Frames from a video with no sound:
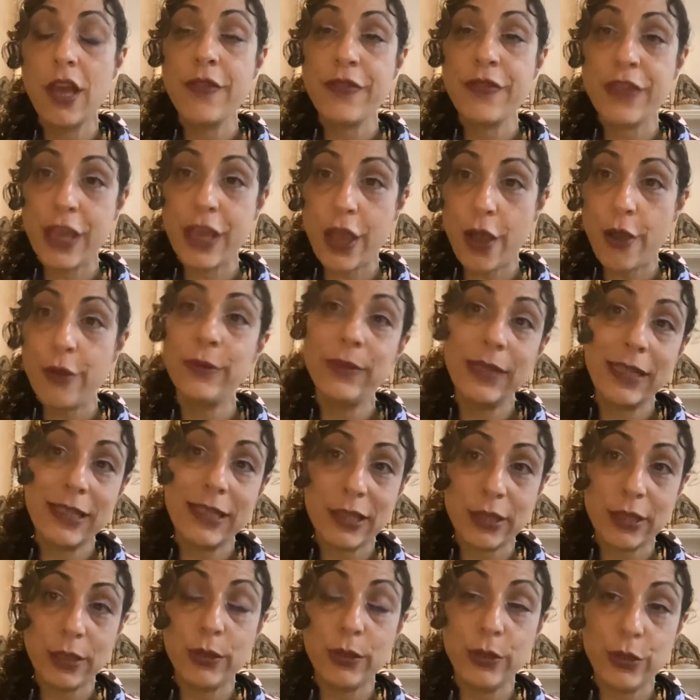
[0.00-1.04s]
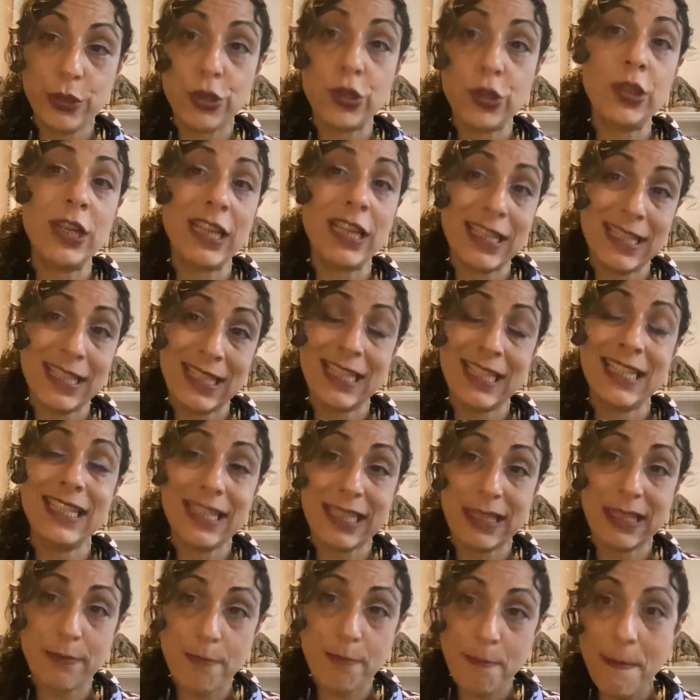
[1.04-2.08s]
The only solution is to
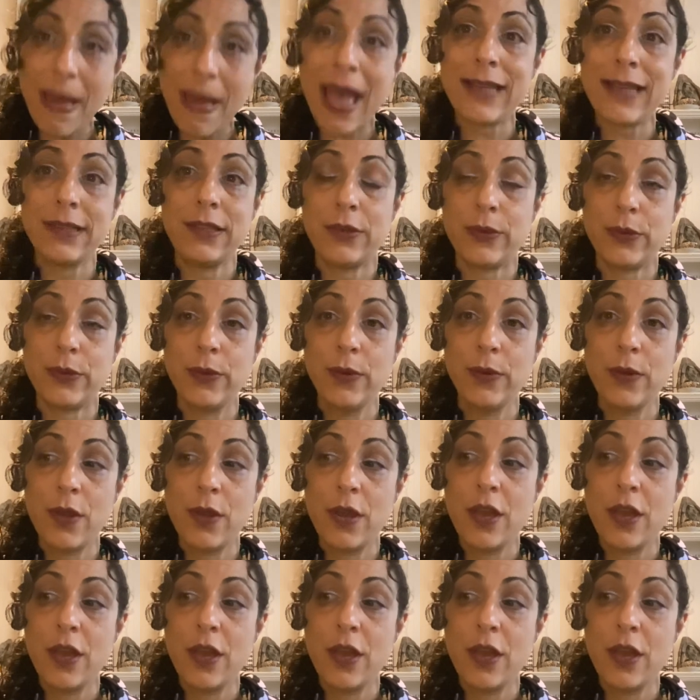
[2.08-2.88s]
dismantle